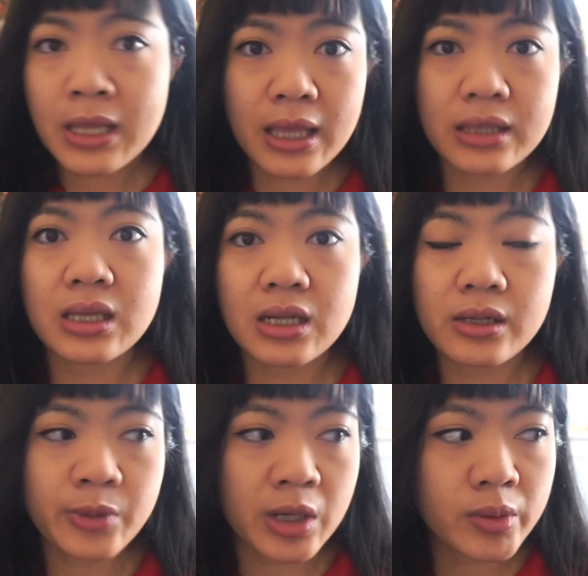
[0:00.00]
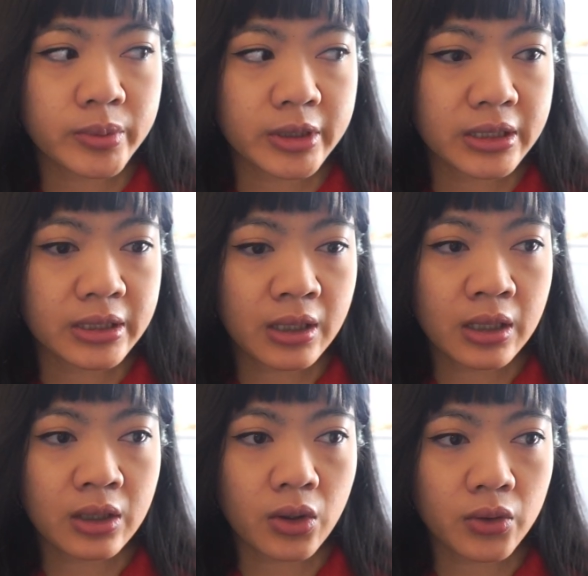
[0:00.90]
And then I'll probably
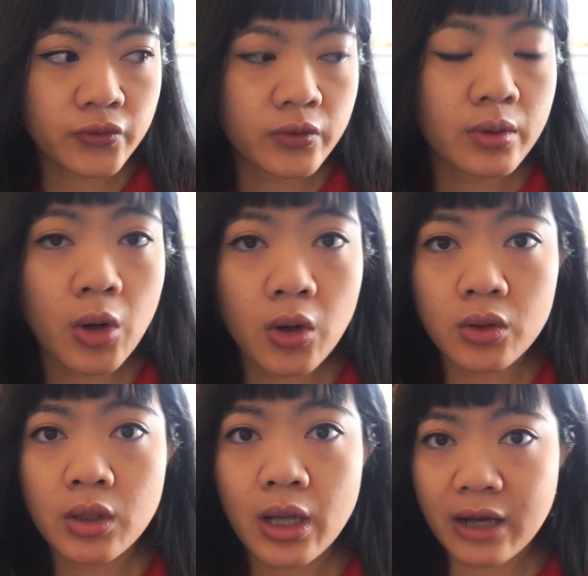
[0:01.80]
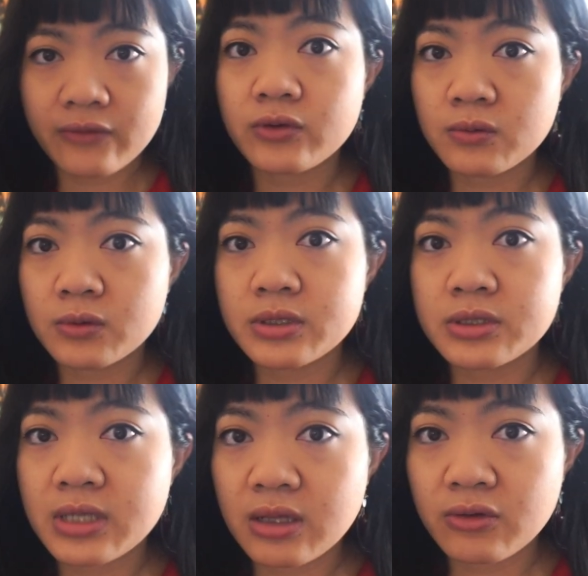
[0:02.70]
go to the mall
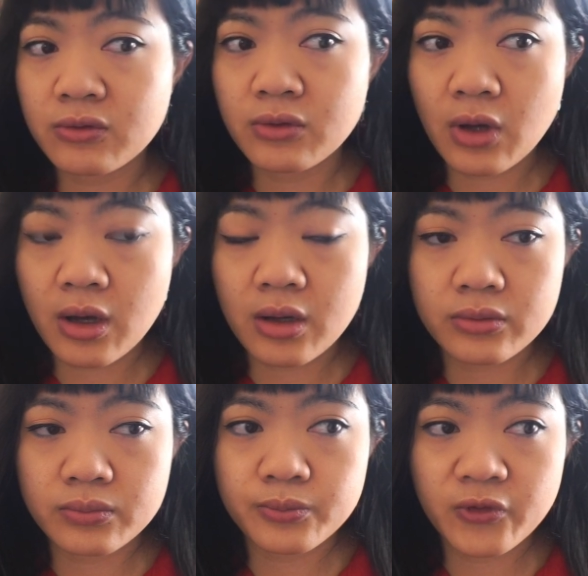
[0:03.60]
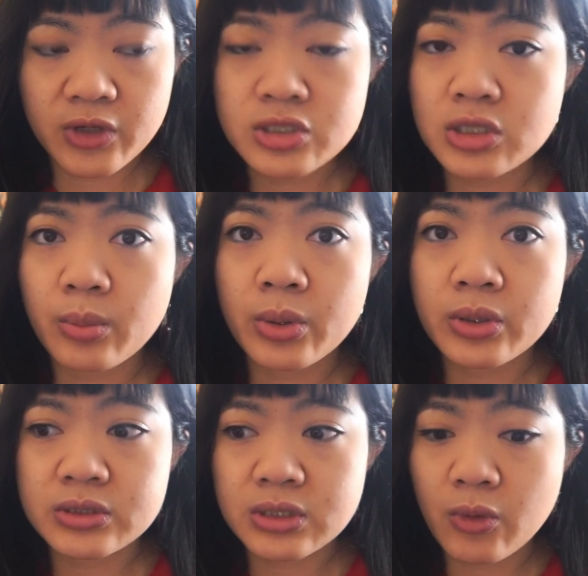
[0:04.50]
afterwards and uh, finish up
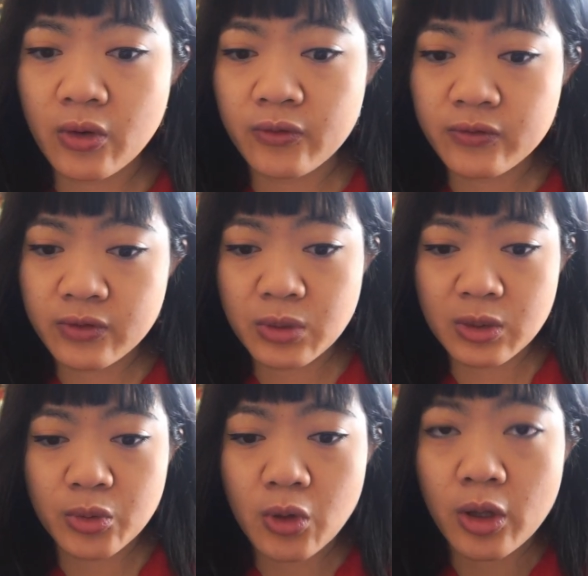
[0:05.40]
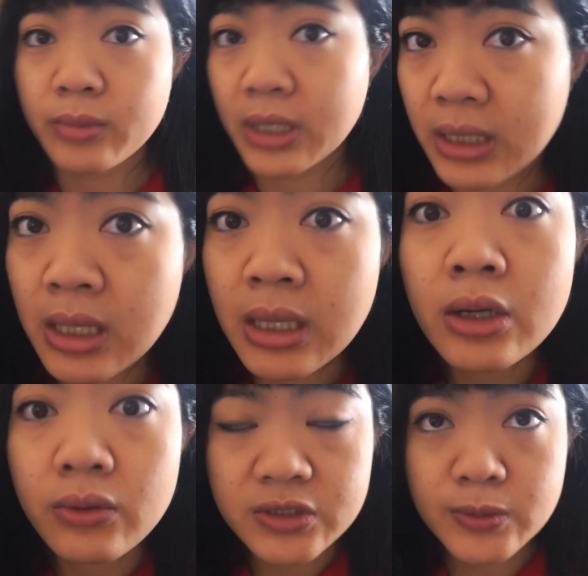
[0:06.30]
some of the people on my
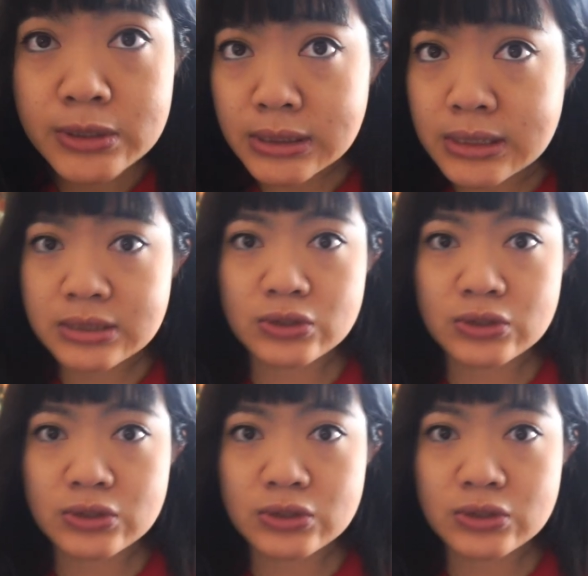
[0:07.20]
Christmas list.